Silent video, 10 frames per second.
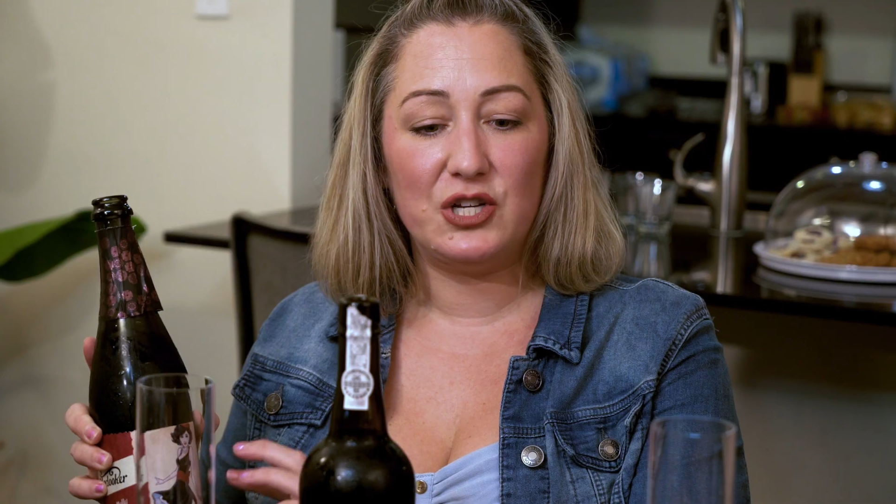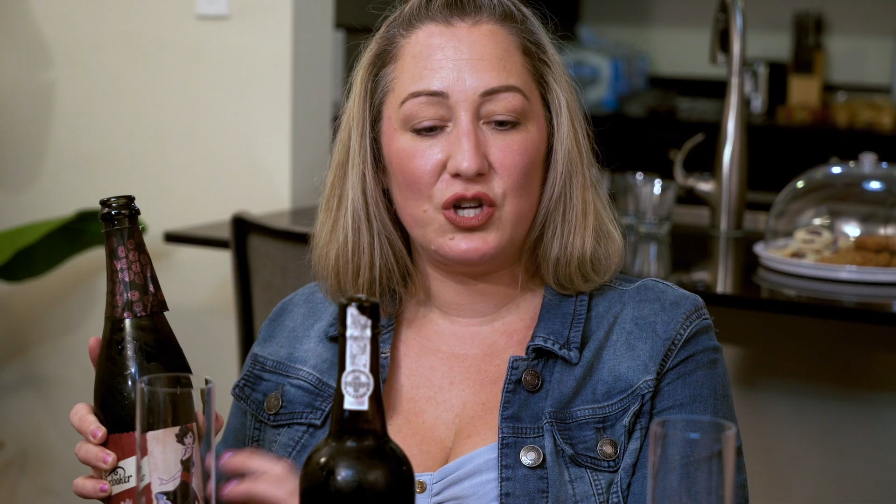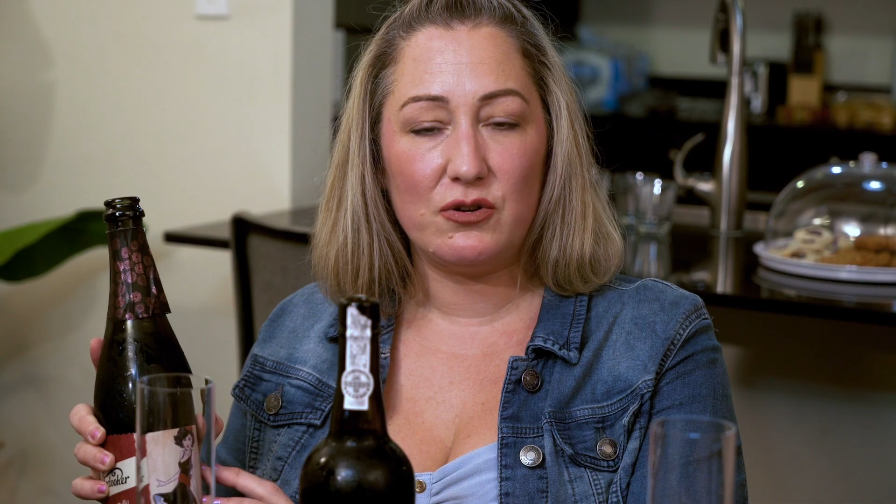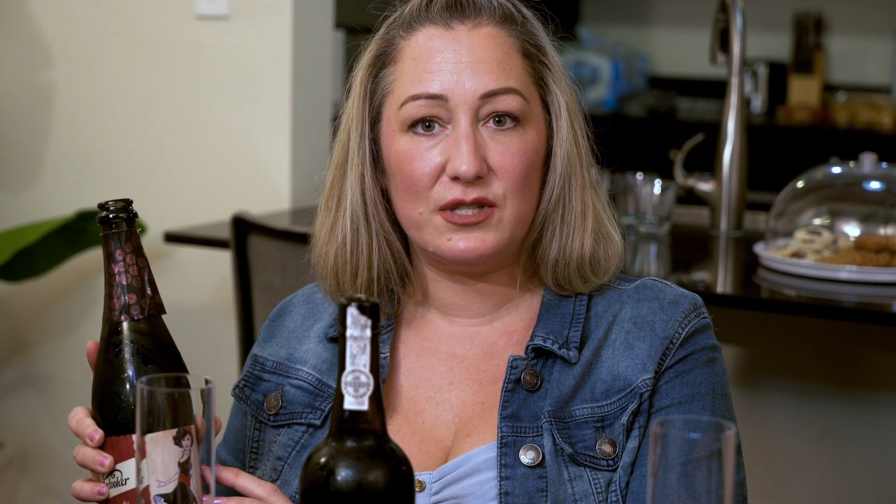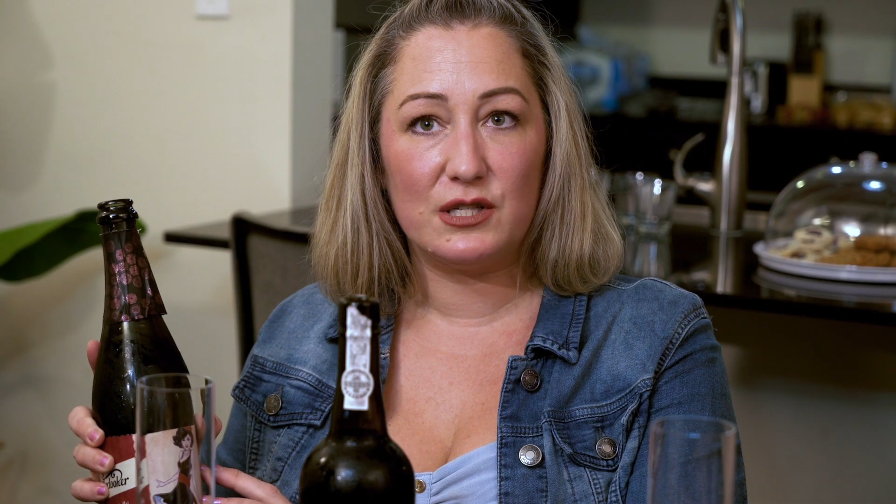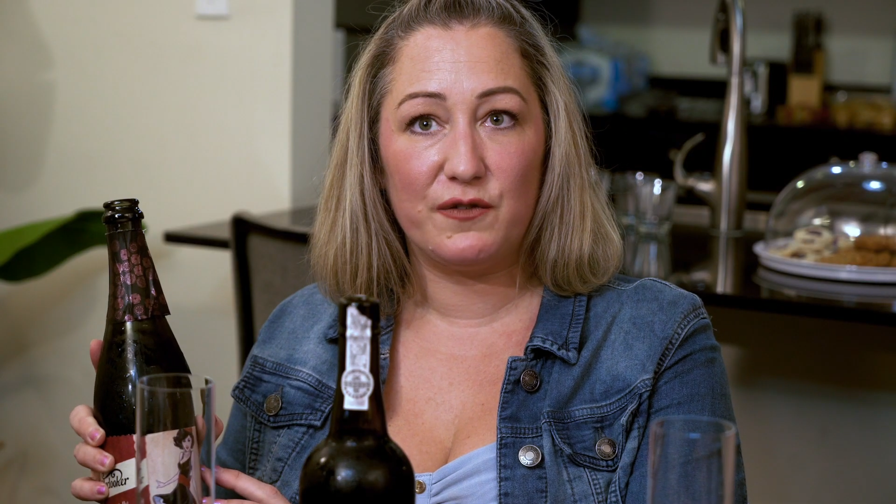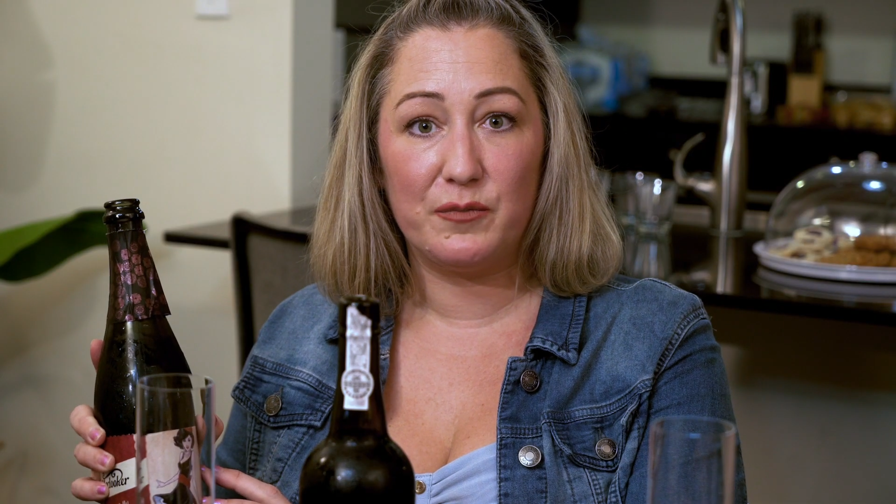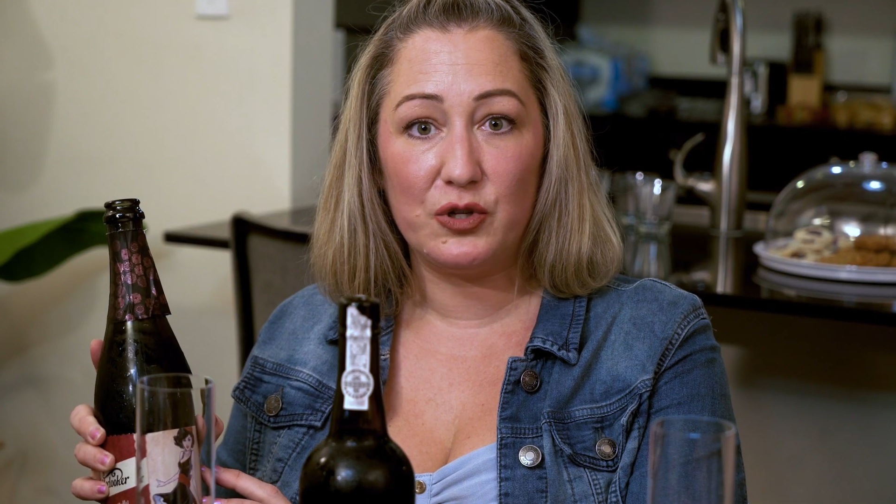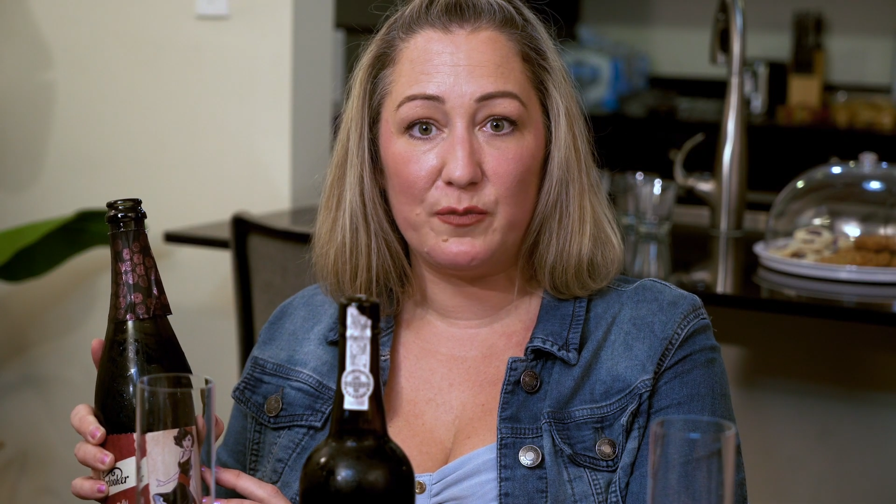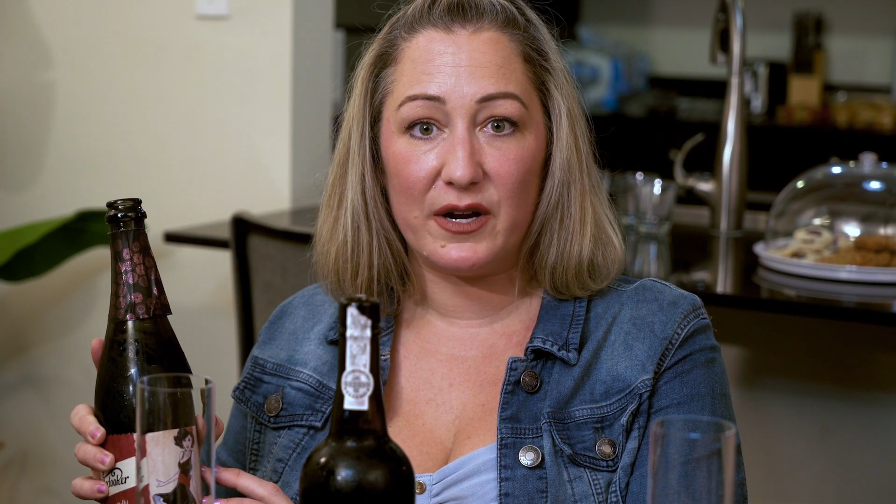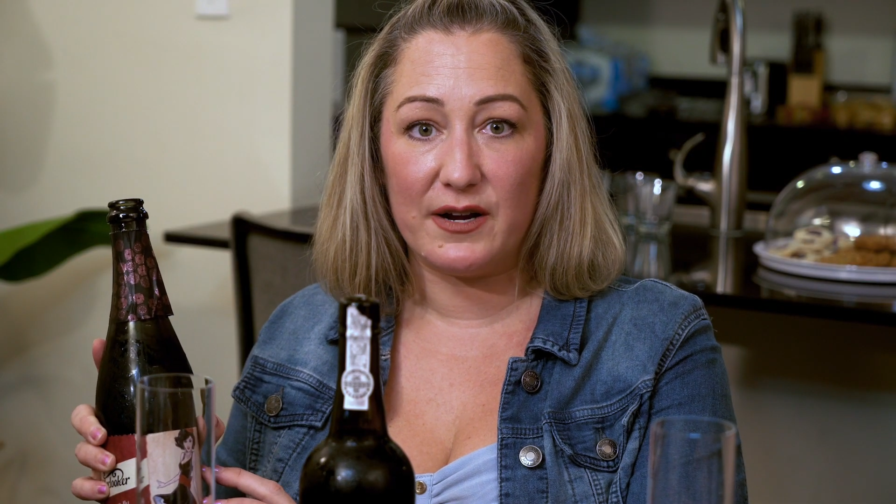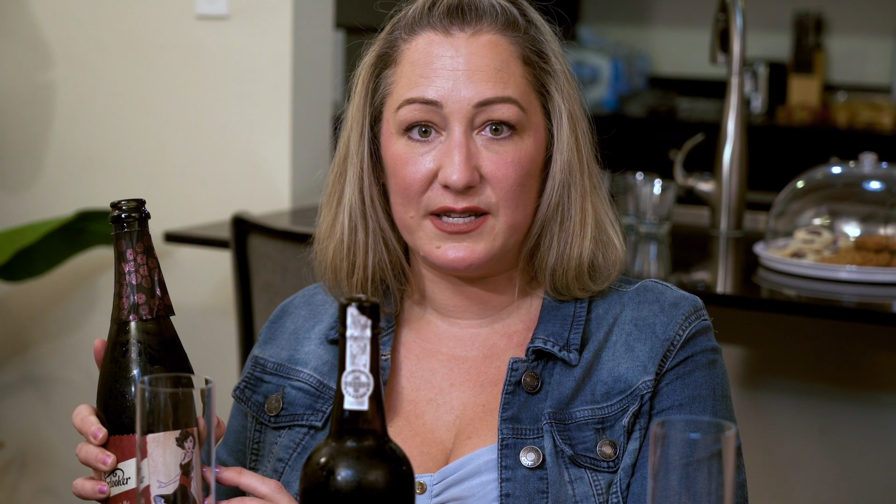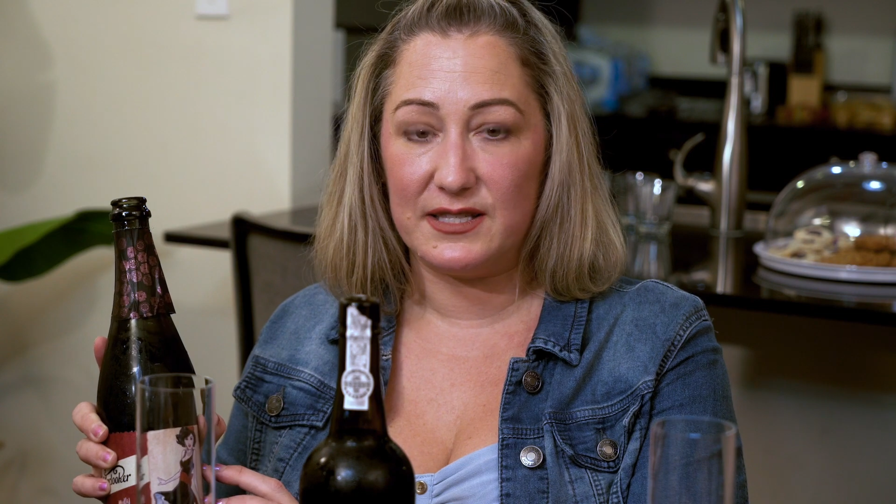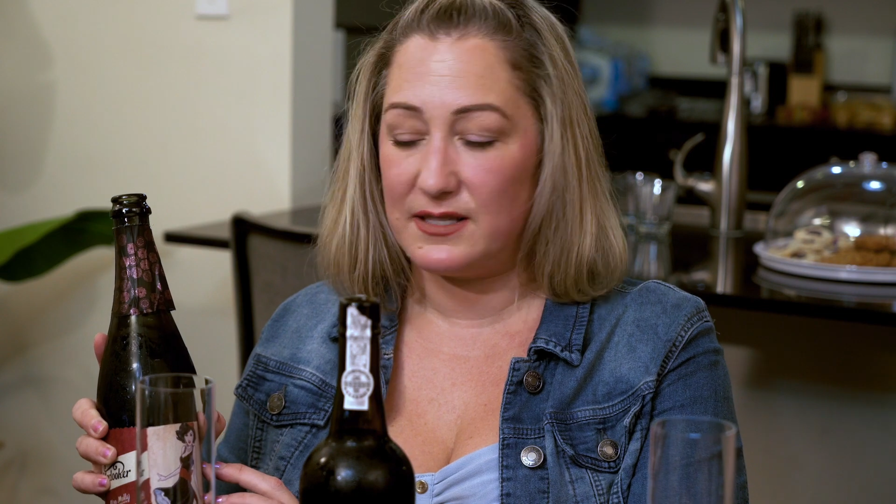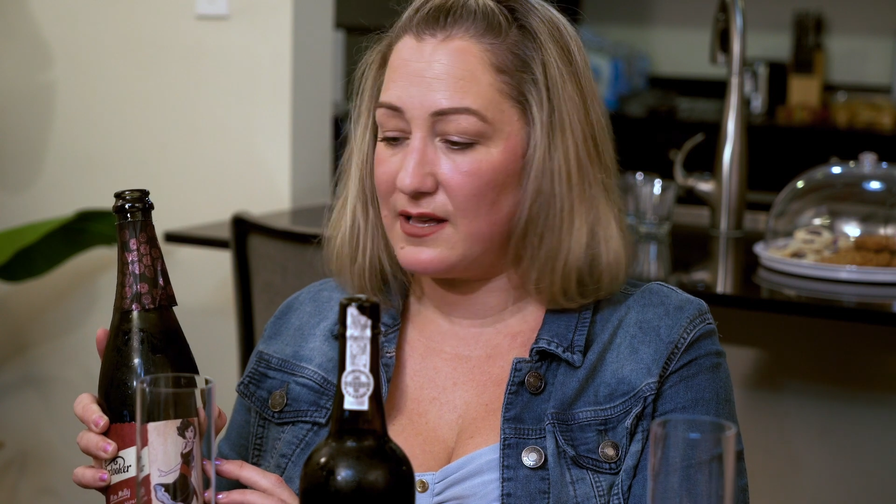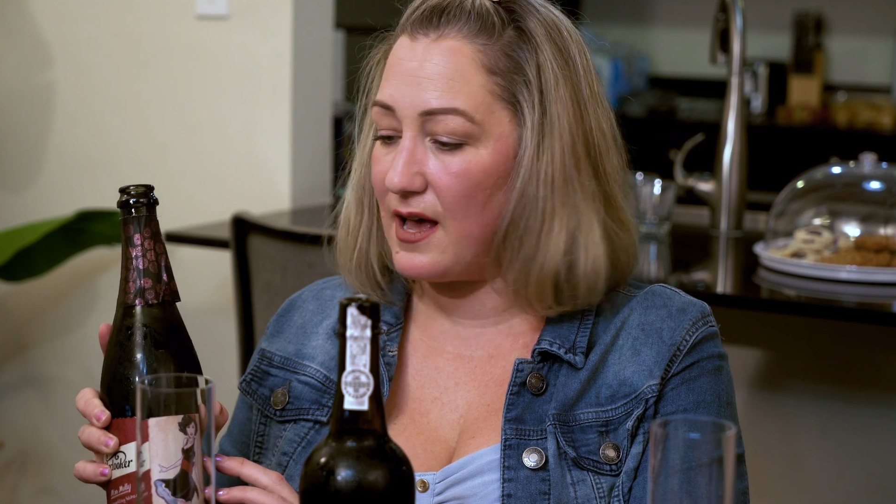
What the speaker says: I chose this for blueberries,